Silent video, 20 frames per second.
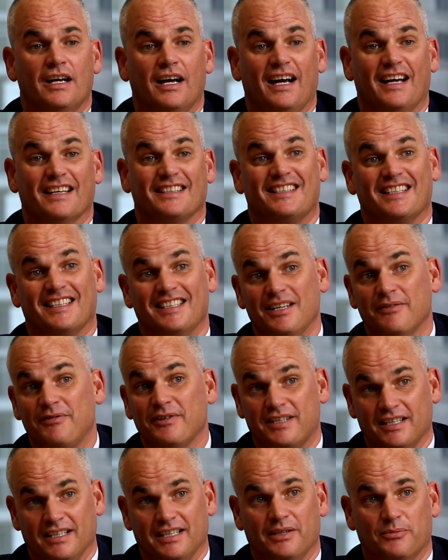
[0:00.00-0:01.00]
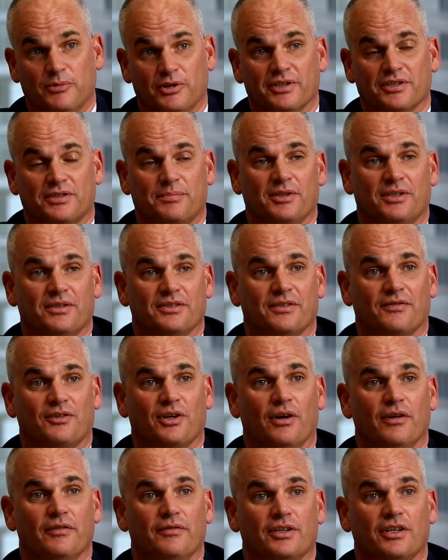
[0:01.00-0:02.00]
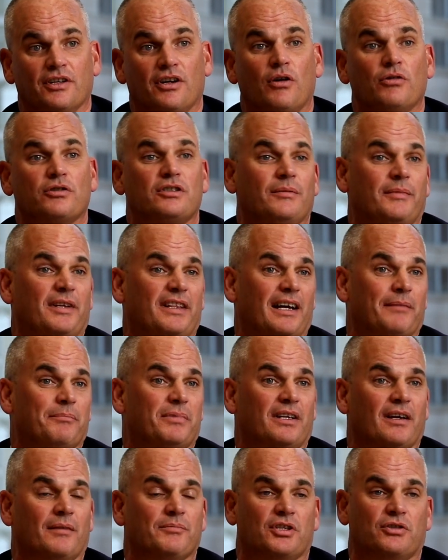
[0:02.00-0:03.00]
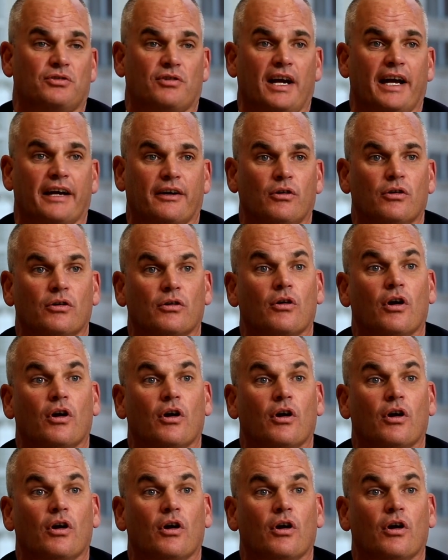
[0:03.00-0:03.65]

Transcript: uh, significantly worse because of COVID, and ultimately that becomes a drag on